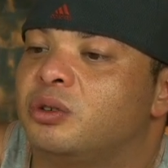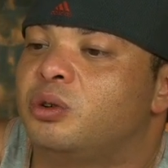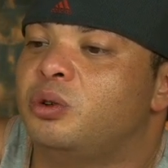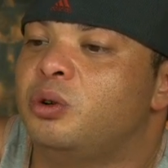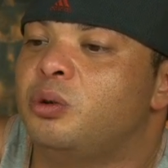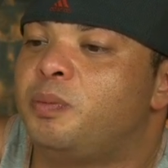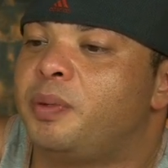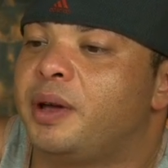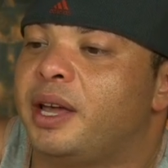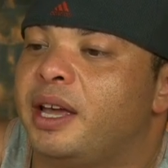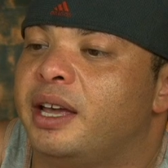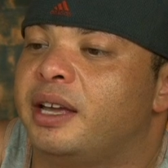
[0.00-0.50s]

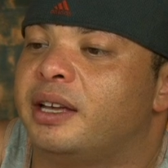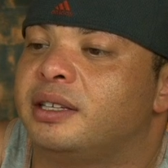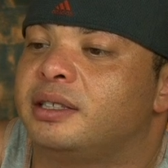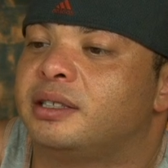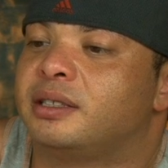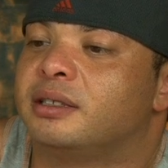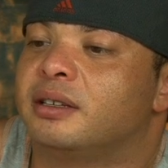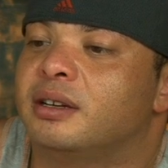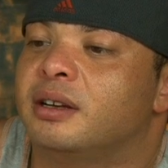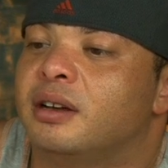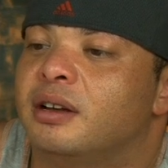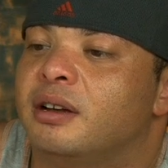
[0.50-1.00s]
Who
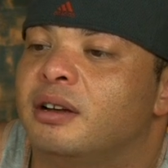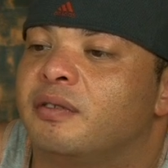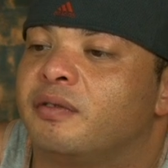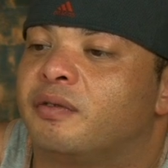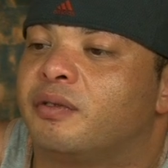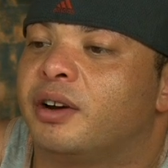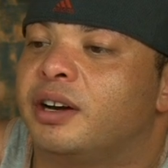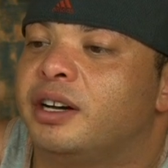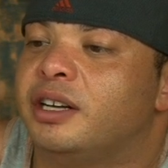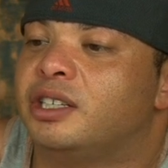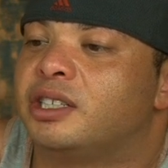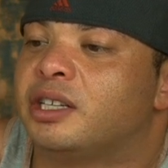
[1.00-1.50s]
pays
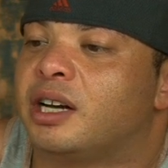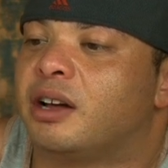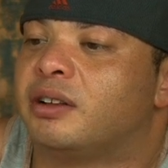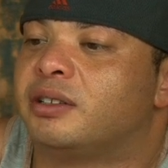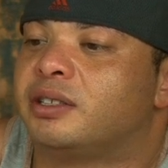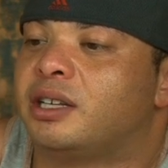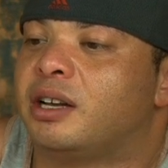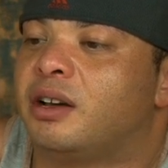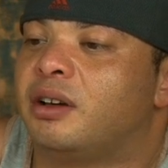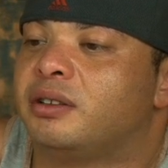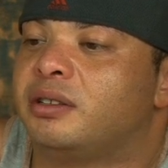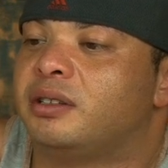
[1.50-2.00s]
for any
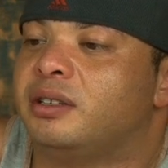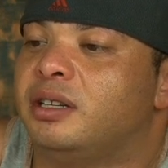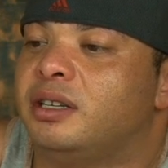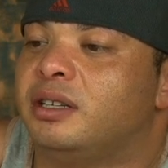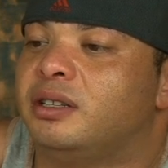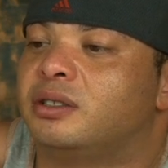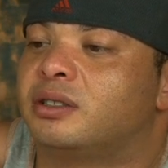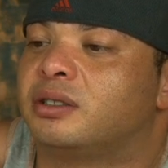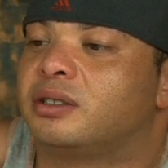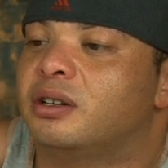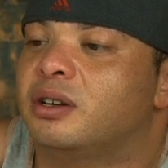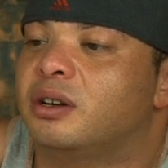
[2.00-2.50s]
child's health
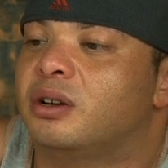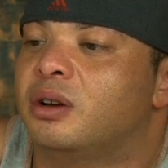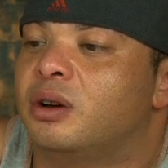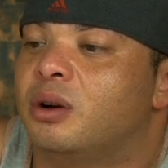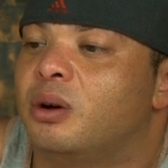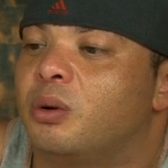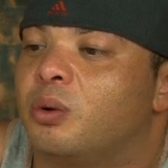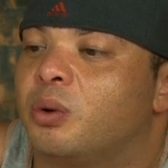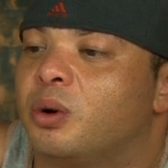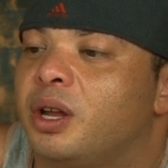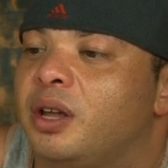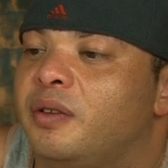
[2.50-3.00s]
needs
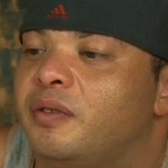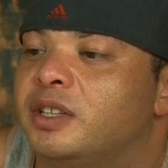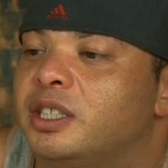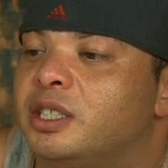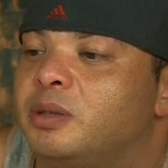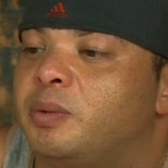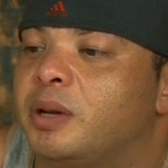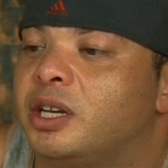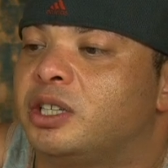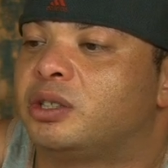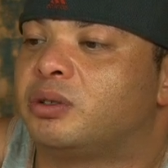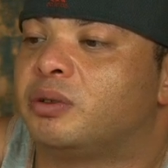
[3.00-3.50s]
or even
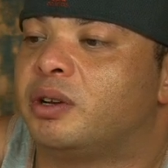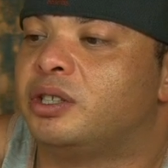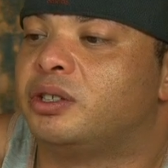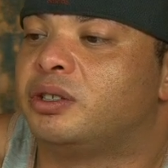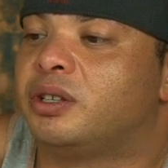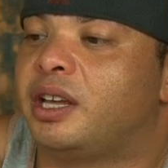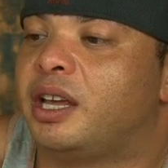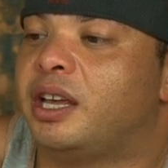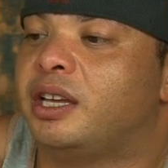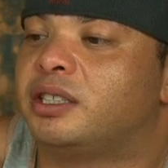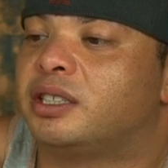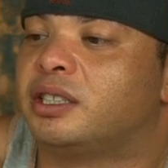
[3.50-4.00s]
special
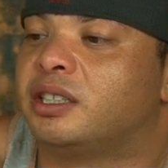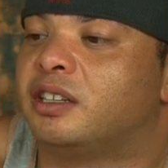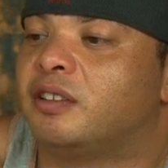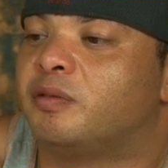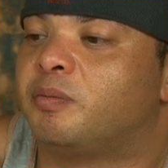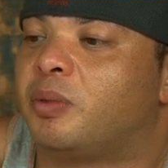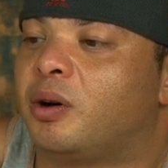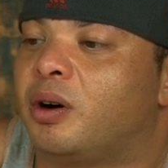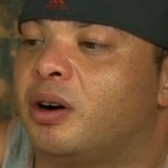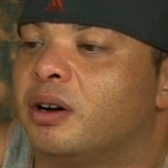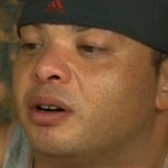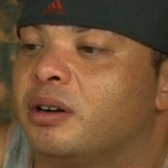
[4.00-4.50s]
education
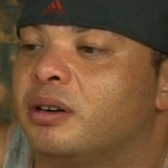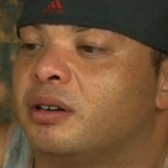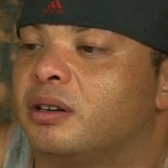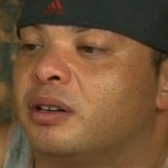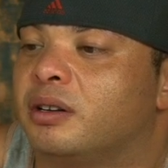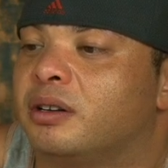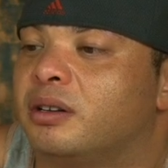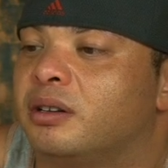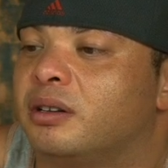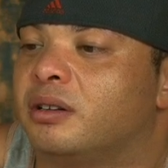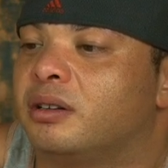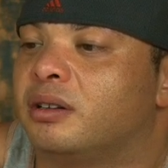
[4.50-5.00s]
if part
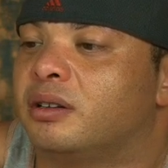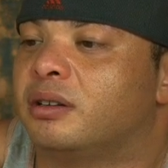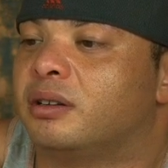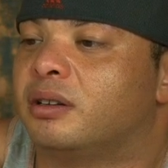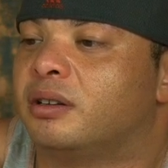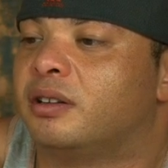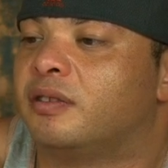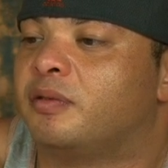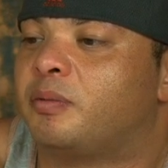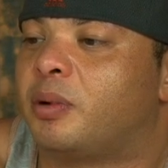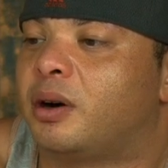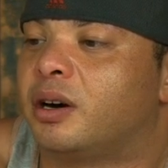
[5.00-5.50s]

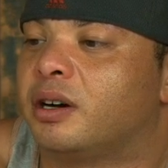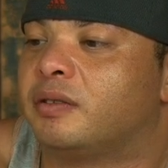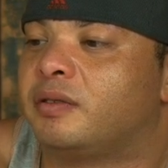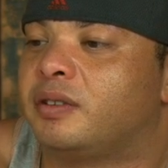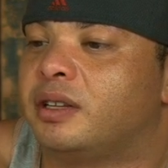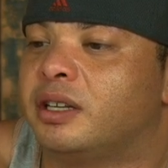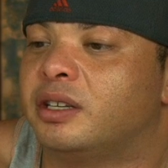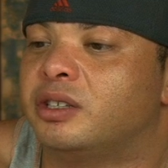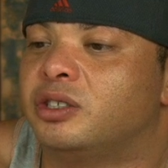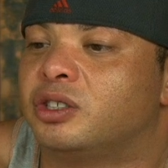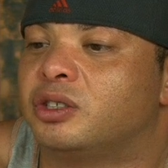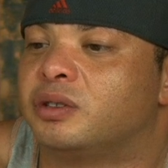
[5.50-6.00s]
of
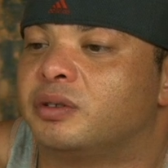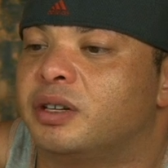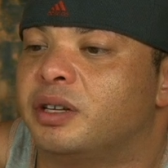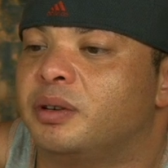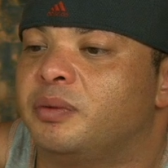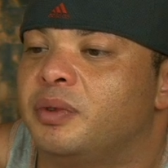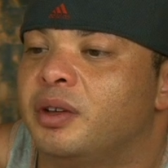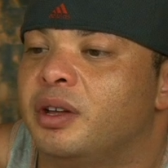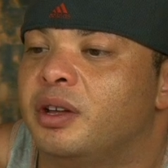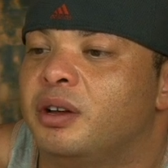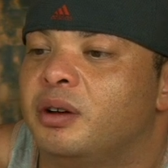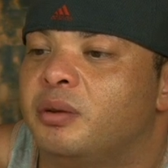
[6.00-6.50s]
the injury?